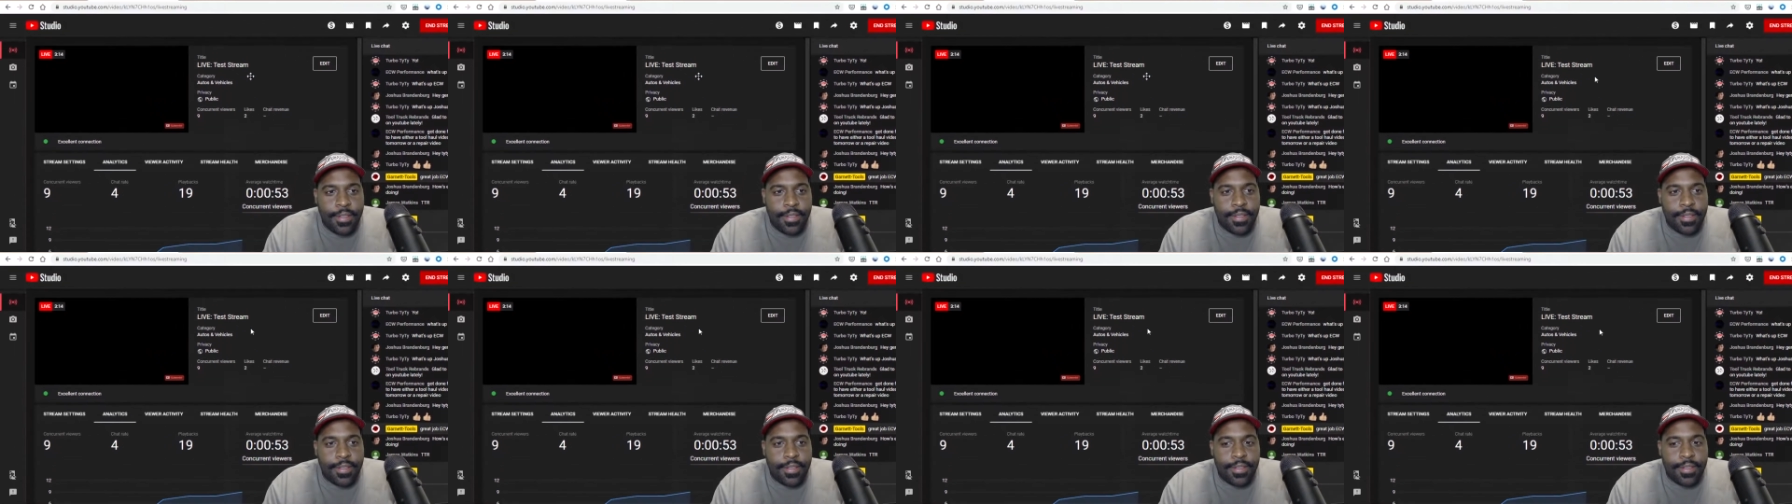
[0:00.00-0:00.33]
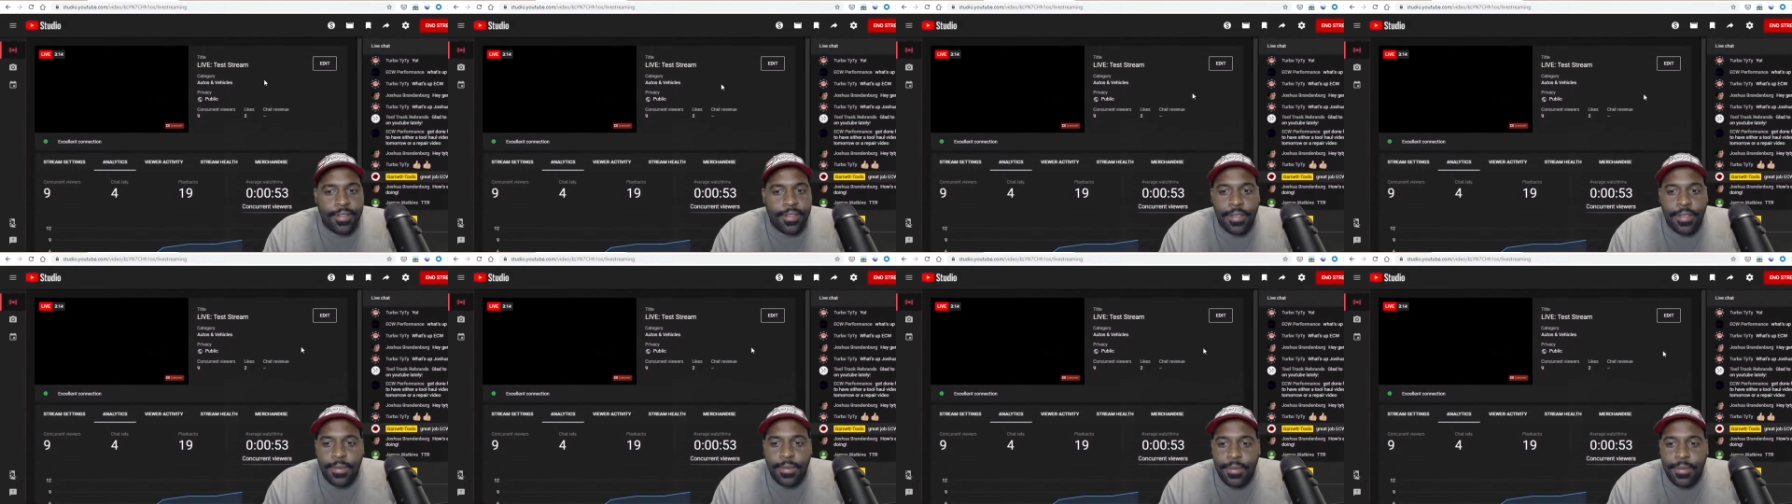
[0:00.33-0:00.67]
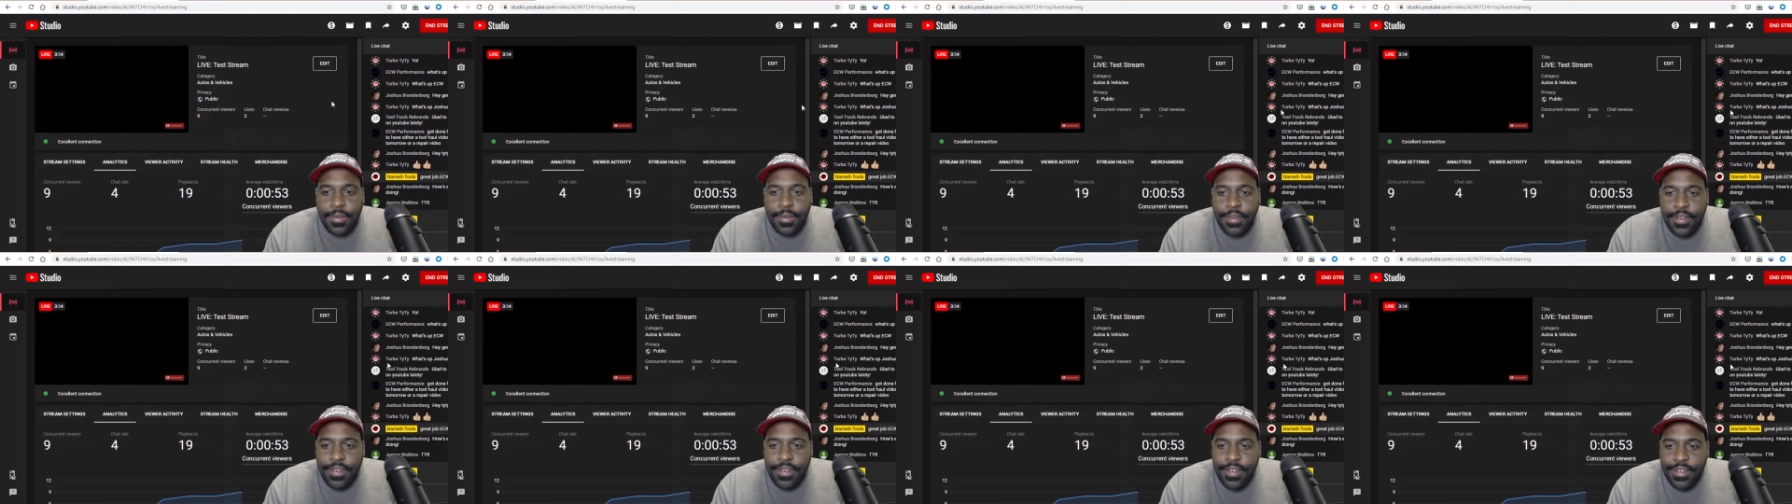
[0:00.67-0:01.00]
So
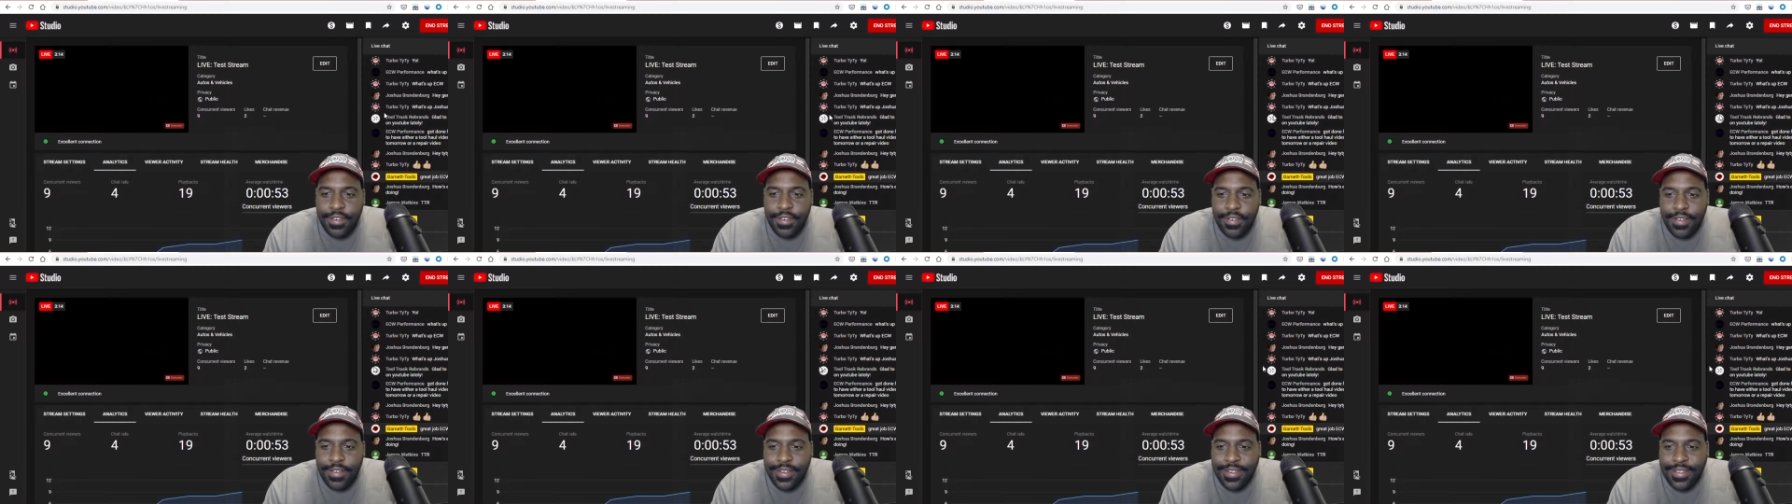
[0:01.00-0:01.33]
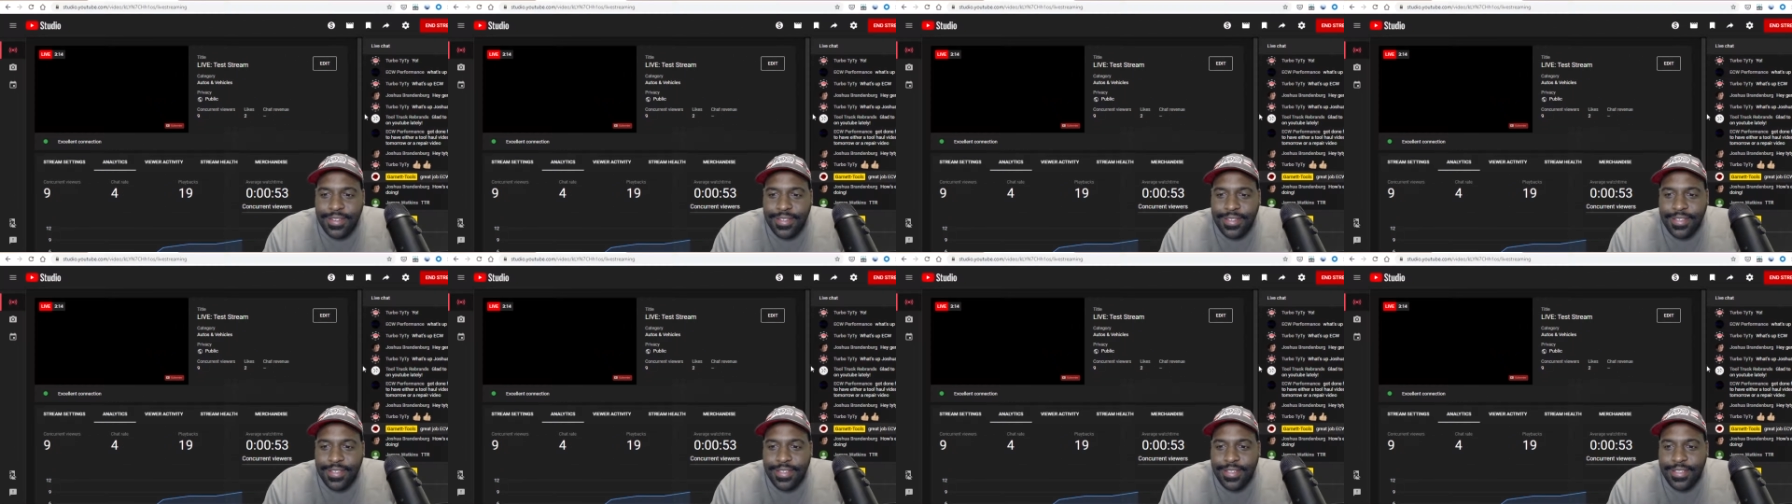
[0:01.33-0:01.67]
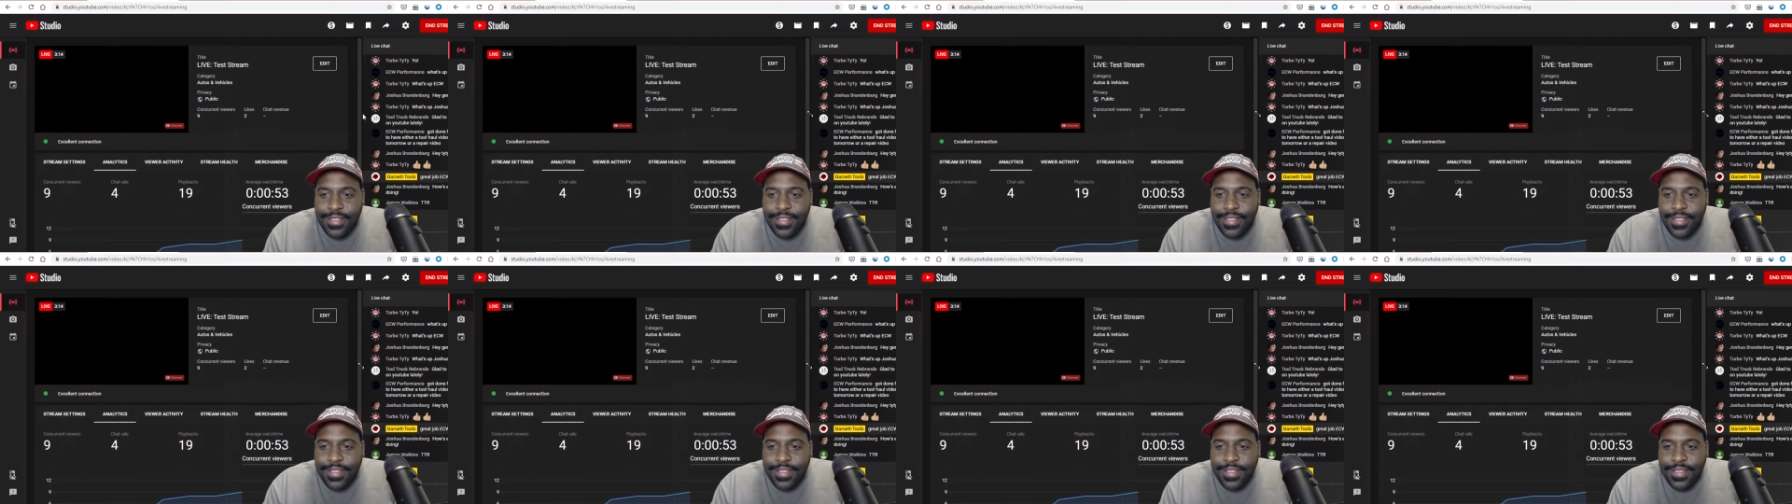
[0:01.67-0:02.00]
we're just trying to
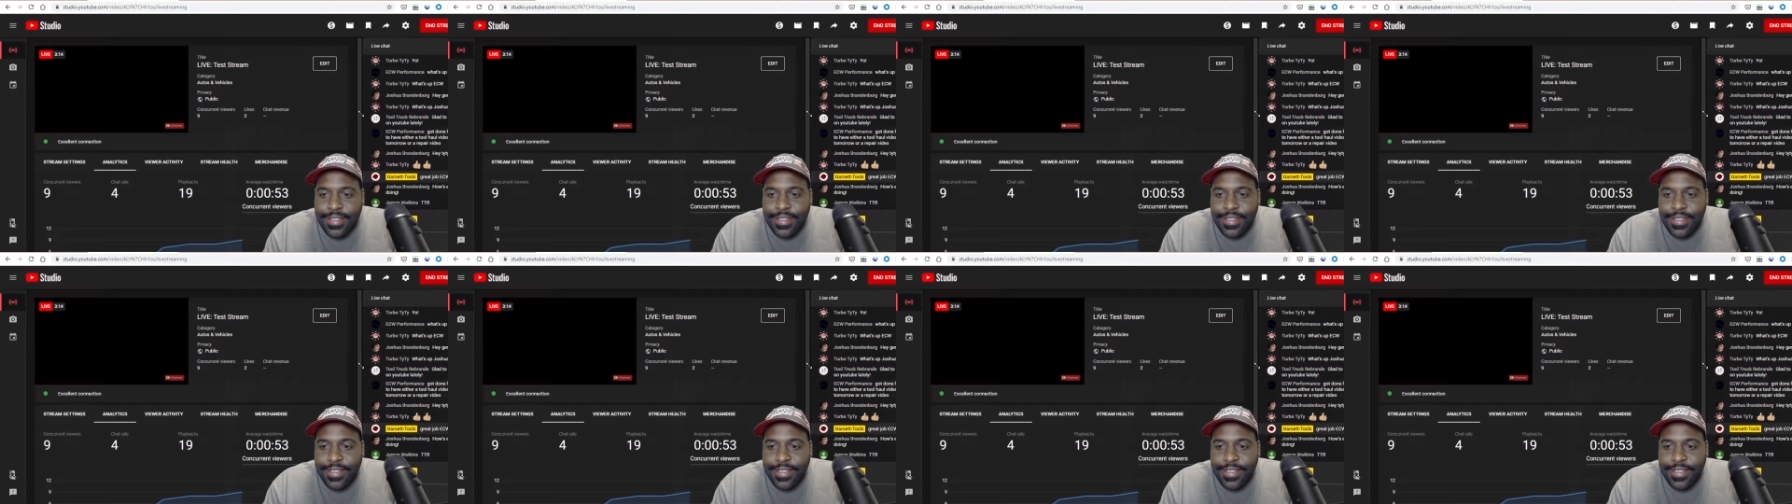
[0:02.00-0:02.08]
get